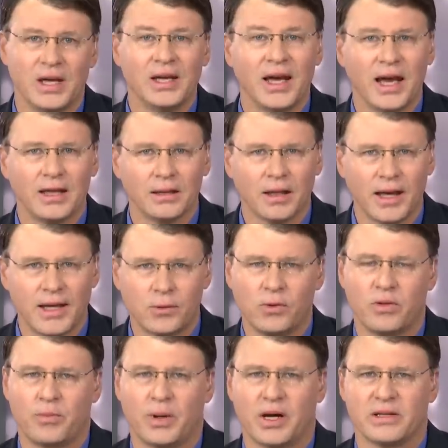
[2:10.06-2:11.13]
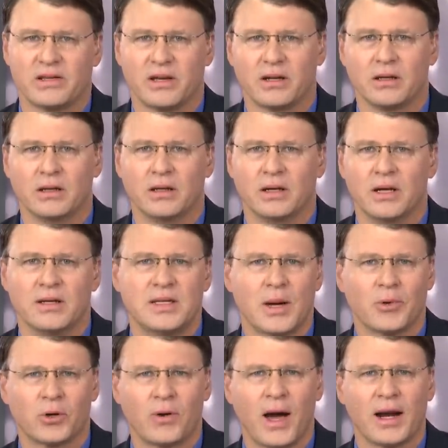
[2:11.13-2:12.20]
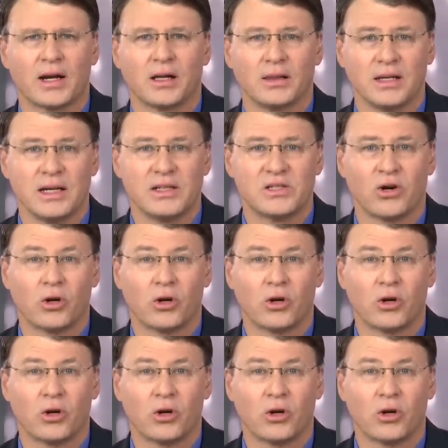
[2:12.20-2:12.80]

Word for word: And like with busing, Democratic elites